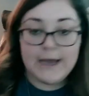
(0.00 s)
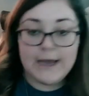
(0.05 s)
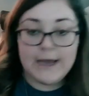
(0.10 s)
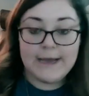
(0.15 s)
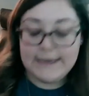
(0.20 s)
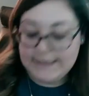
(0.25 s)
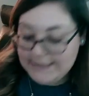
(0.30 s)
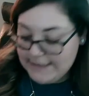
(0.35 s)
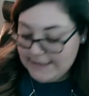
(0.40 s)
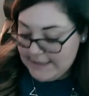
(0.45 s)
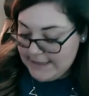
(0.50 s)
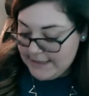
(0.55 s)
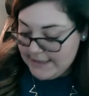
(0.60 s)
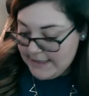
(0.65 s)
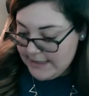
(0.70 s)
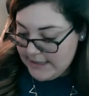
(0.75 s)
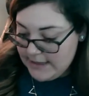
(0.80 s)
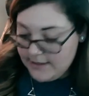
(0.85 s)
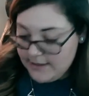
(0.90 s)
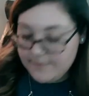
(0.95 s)
a
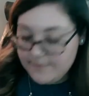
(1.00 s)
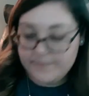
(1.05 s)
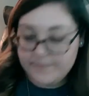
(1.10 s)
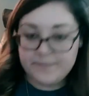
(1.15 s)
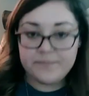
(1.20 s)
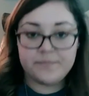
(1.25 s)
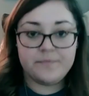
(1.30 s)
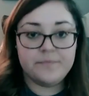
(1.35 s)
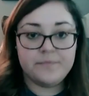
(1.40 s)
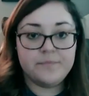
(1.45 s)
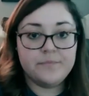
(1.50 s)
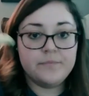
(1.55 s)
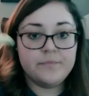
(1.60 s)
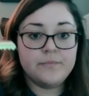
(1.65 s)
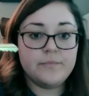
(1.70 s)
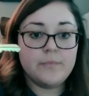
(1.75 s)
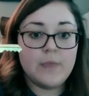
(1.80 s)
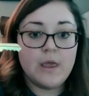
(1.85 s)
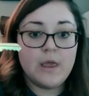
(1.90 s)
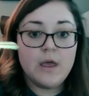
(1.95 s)
key.
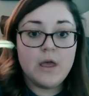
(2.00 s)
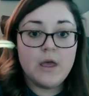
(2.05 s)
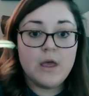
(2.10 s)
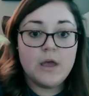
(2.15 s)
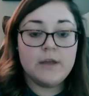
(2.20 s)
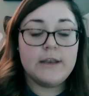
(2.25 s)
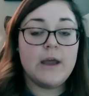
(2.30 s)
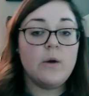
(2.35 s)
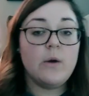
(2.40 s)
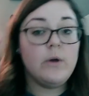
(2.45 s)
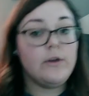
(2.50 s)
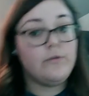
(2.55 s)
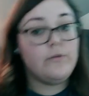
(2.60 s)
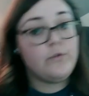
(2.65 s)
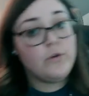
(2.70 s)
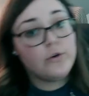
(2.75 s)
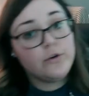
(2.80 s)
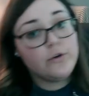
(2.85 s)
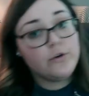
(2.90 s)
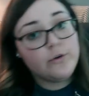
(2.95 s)
Now if
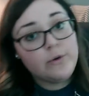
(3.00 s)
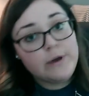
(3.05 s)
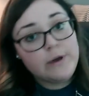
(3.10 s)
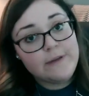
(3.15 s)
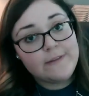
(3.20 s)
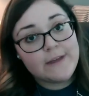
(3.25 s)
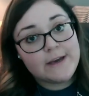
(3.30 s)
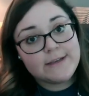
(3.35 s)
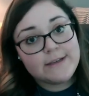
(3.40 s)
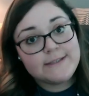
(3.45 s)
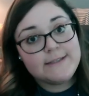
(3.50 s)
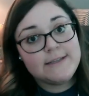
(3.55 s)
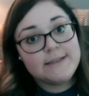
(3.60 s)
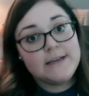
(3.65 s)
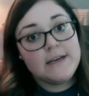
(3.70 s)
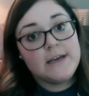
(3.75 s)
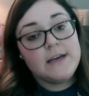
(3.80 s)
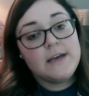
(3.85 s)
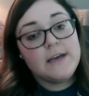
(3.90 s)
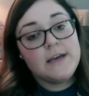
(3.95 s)
you're doing this,
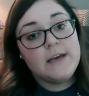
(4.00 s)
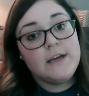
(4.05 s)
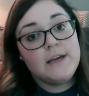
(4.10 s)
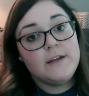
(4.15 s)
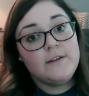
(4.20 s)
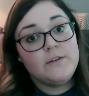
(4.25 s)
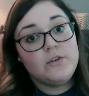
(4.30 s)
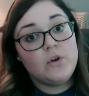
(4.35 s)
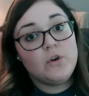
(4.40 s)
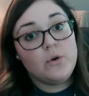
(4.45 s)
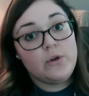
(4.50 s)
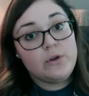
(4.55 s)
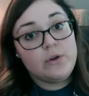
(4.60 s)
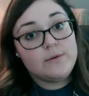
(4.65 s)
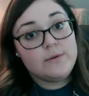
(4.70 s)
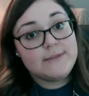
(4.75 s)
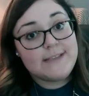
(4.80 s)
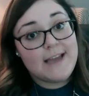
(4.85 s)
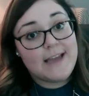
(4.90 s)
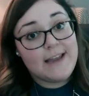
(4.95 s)
don't
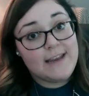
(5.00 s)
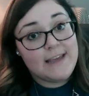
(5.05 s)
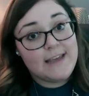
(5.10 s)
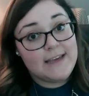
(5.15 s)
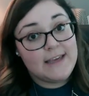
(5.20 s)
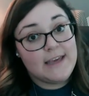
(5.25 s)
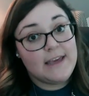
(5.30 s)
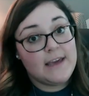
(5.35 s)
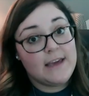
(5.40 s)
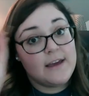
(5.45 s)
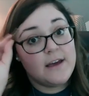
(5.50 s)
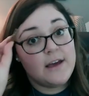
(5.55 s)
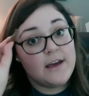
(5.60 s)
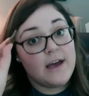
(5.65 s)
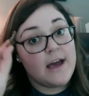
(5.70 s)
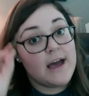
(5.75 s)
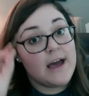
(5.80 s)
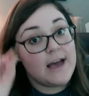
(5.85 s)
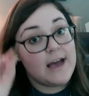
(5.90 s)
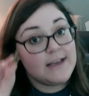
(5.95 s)
use any key.
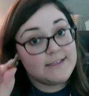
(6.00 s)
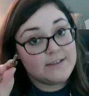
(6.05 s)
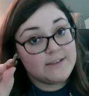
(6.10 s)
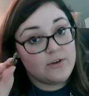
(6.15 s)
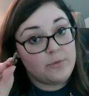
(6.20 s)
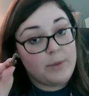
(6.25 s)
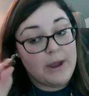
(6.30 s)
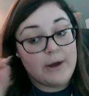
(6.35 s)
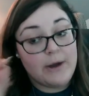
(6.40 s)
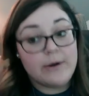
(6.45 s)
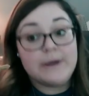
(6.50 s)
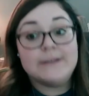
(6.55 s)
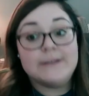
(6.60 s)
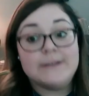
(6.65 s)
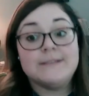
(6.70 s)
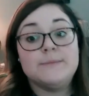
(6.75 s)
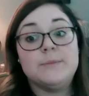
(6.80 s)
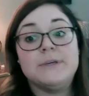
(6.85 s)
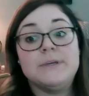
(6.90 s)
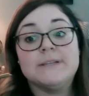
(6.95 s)
Ask your
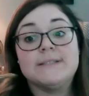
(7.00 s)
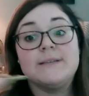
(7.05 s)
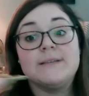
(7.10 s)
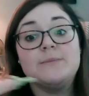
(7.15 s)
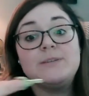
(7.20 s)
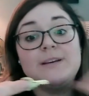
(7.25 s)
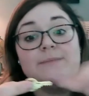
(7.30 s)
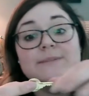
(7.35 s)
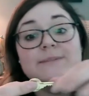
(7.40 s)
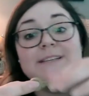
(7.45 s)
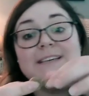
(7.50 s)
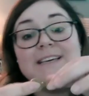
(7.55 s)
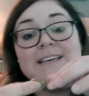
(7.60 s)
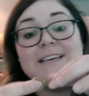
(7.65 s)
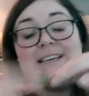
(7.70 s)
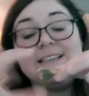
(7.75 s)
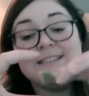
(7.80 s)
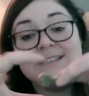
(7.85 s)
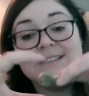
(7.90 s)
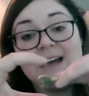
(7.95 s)
parents because sometimes the
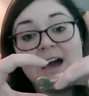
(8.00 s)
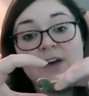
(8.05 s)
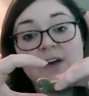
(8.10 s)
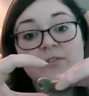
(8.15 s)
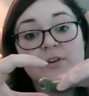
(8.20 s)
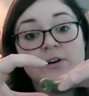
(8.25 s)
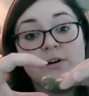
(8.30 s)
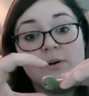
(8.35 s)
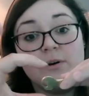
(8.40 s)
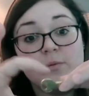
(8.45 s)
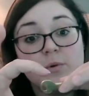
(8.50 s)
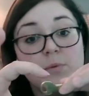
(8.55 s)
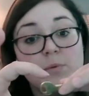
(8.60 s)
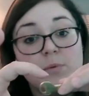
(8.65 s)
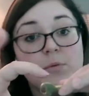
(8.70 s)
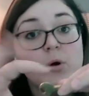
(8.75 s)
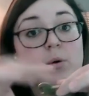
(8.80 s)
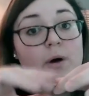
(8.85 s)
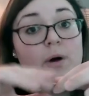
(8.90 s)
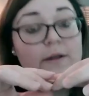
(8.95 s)
keys have a
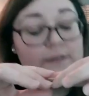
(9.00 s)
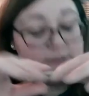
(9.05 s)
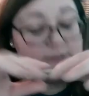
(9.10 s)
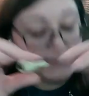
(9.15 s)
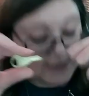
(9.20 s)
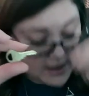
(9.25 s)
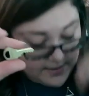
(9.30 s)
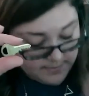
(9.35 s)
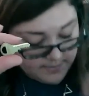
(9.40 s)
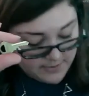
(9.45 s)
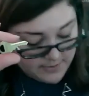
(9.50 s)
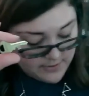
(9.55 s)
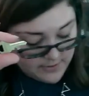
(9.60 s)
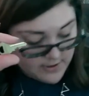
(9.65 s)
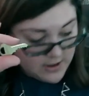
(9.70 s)
remote on the top,